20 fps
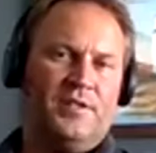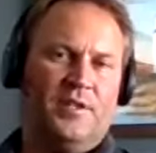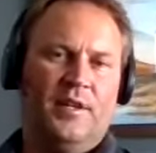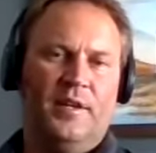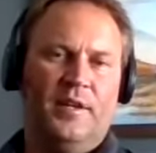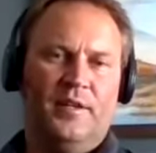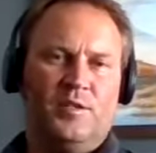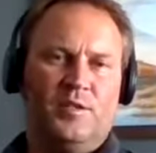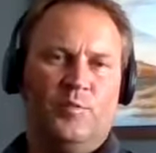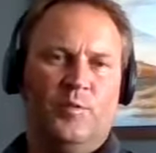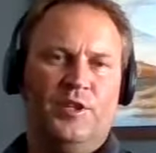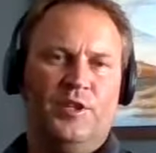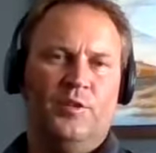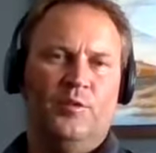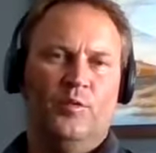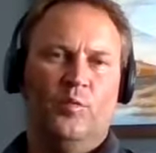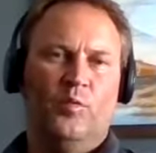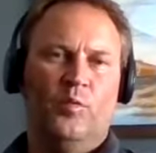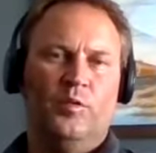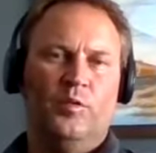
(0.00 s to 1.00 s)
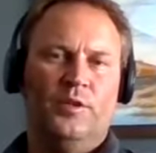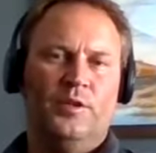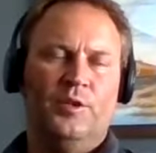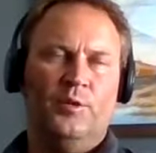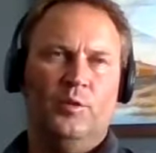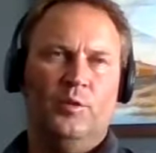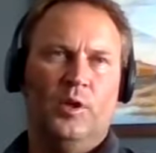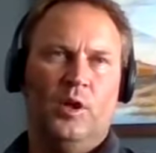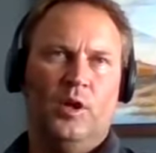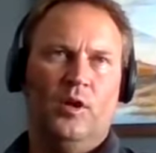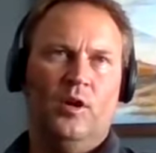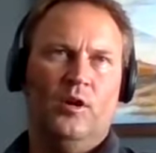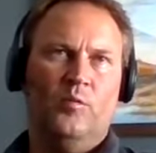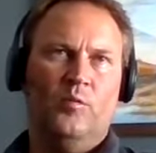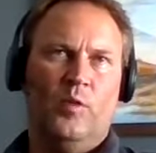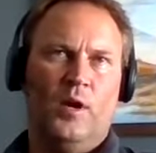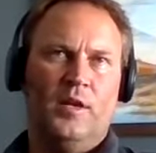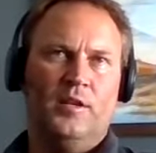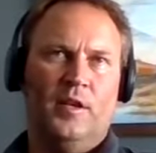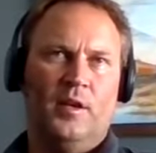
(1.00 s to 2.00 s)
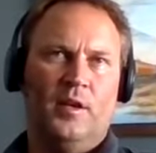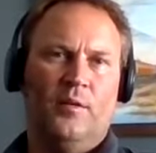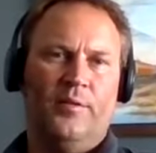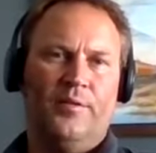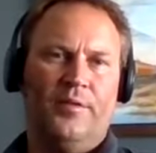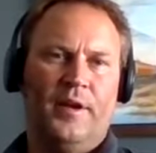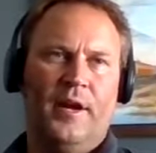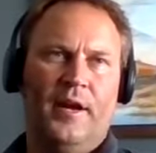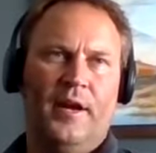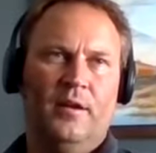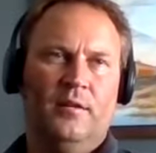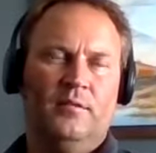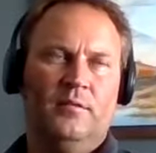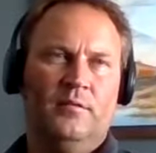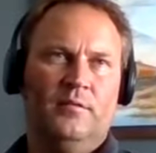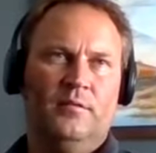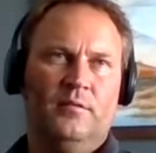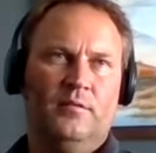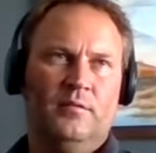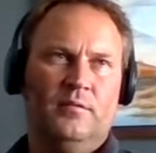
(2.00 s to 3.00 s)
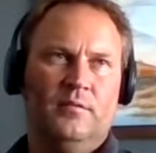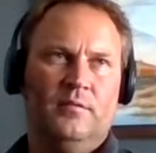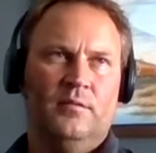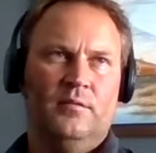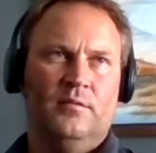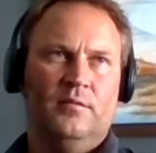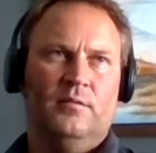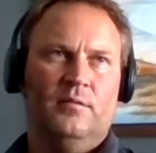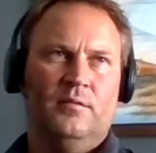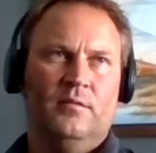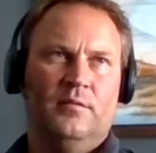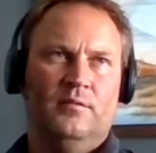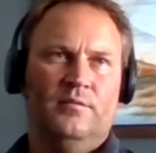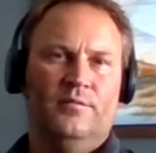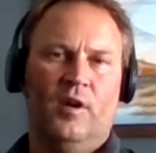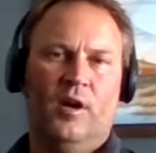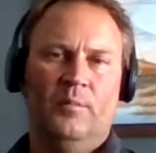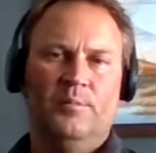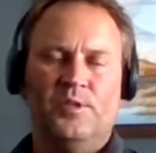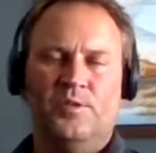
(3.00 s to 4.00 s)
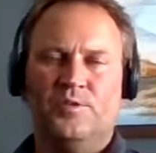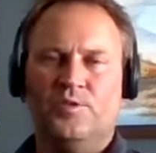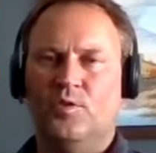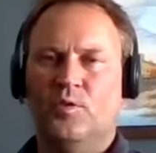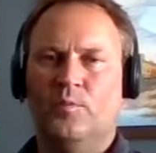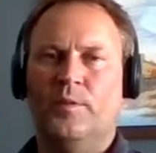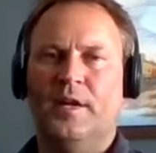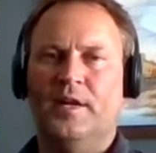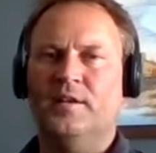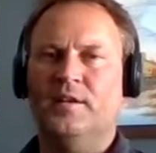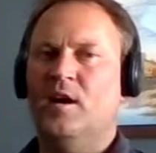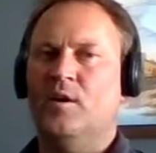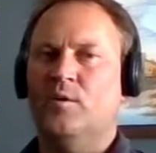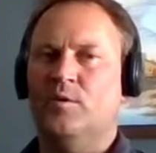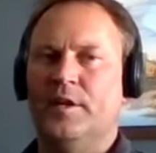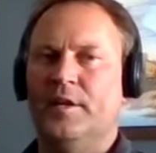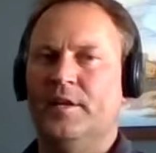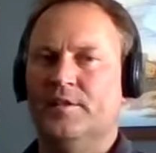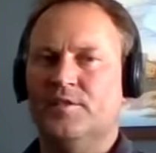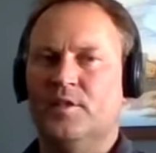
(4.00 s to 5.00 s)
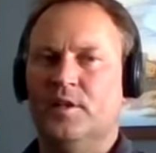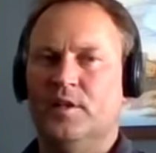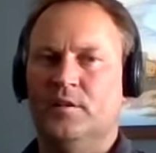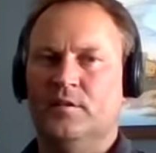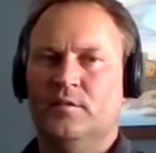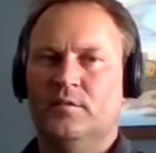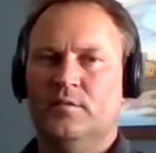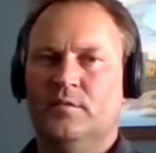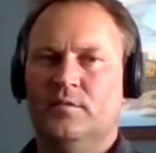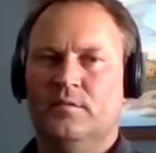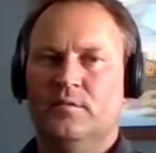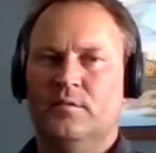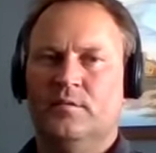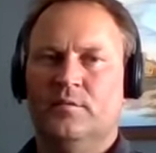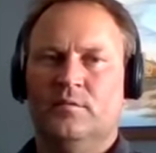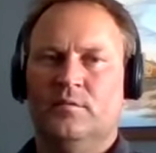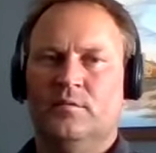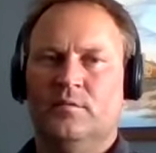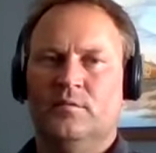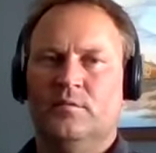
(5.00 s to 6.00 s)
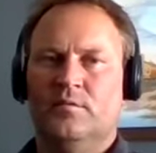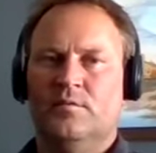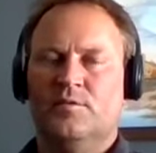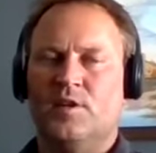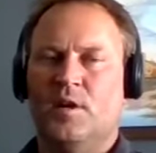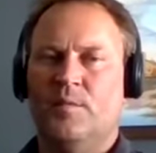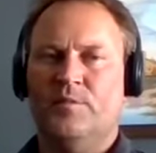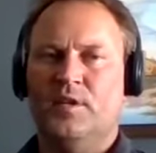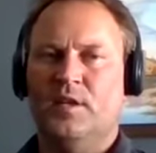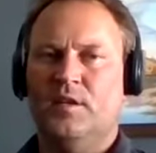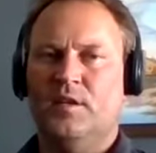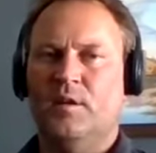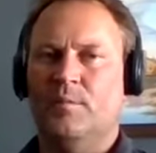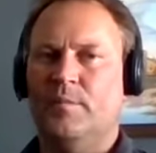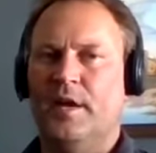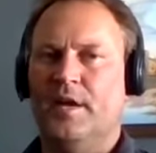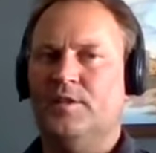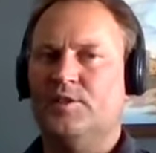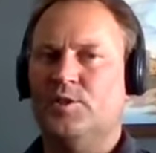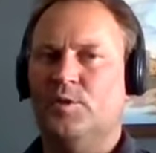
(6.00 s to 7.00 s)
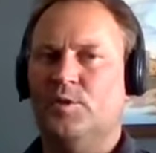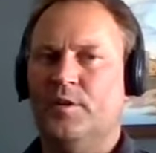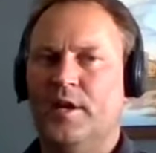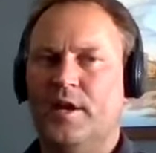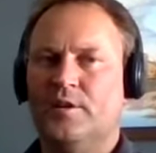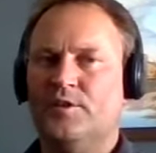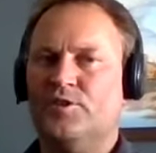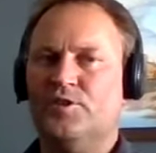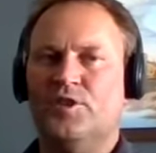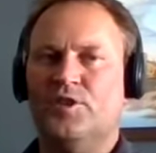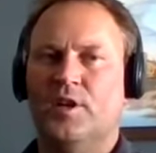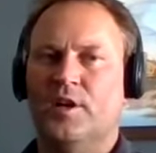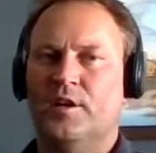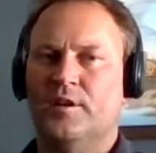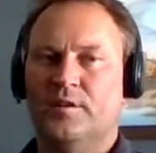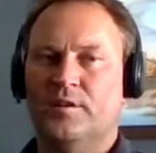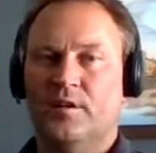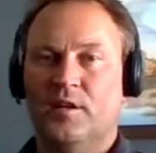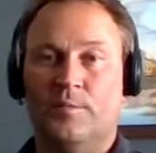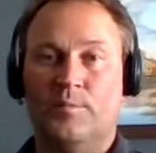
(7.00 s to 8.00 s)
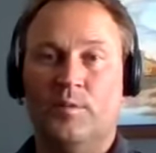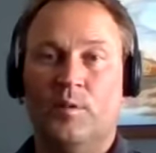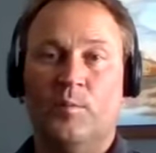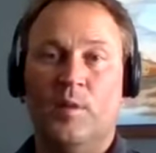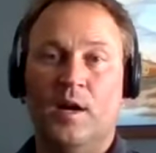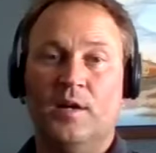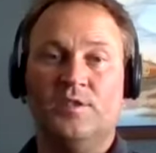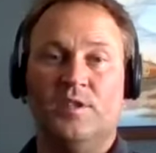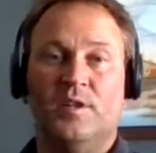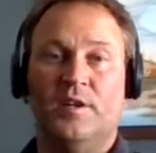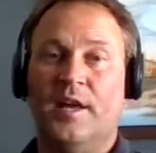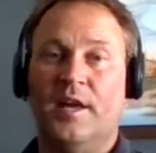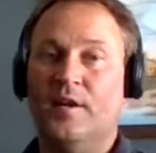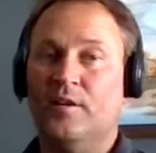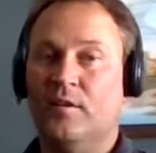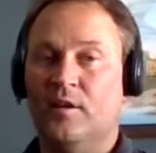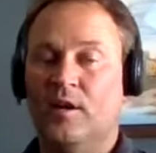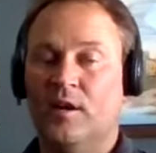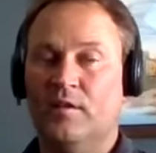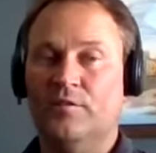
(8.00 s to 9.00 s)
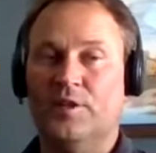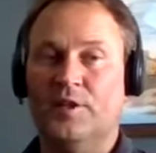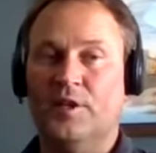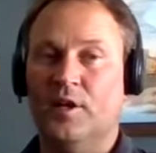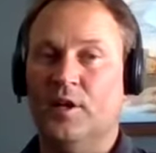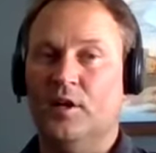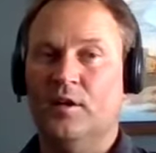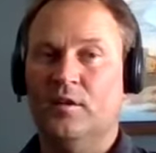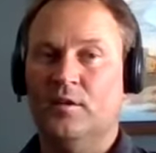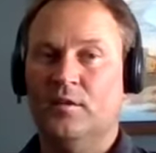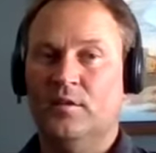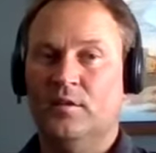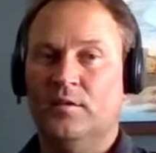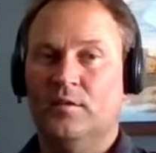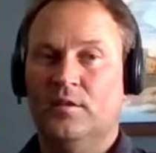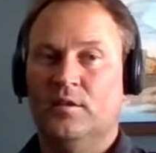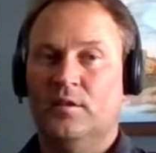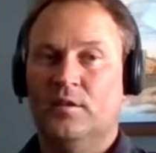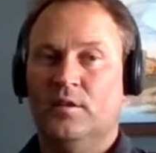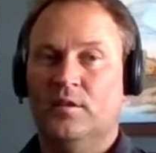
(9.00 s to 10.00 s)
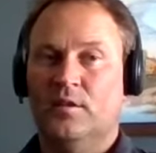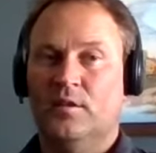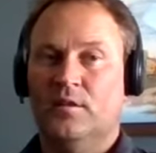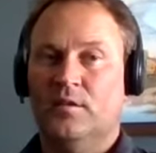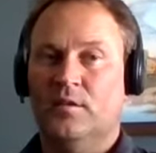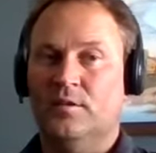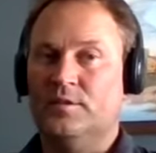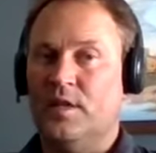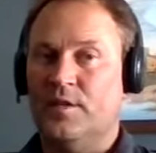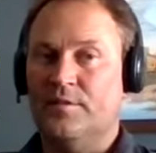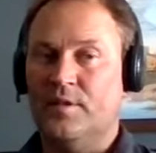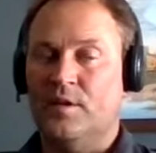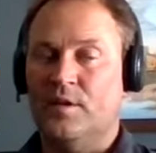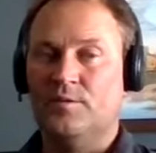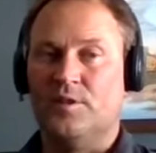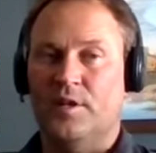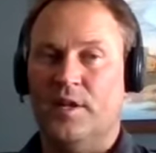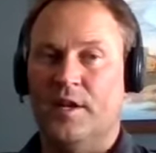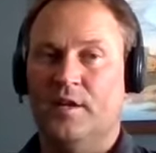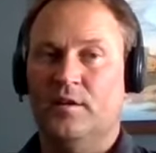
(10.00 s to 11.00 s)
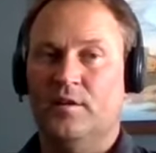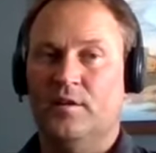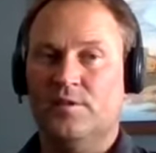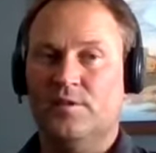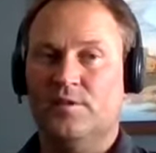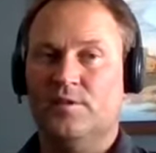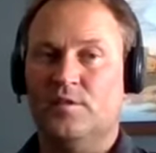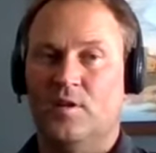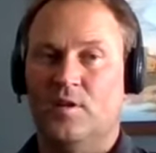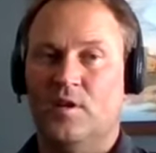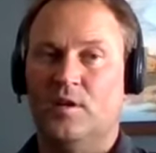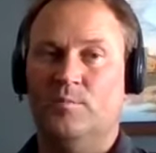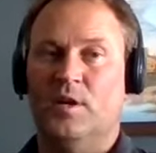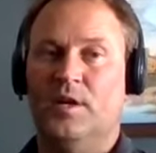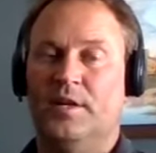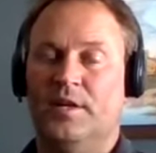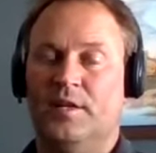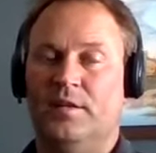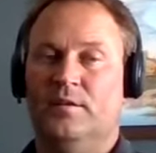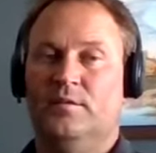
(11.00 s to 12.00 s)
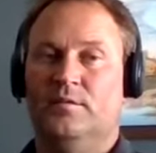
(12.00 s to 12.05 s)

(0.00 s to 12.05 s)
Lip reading: is when you learn one little thing, farms are so big nowadays that something that makes you an extra couple bucks an acre every year on 10,000 acres is a lot of money.